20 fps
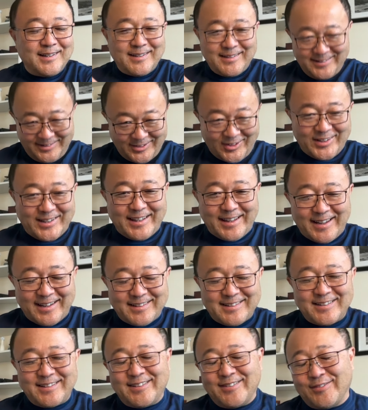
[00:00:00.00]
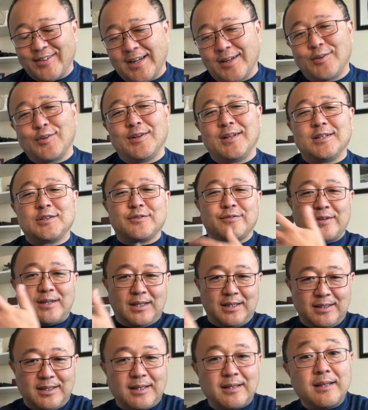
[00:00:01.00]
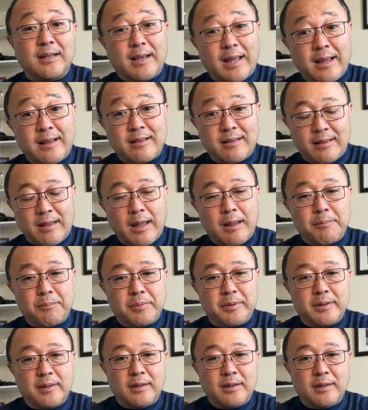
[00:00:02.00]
Not yet, right? You need to validate the next step.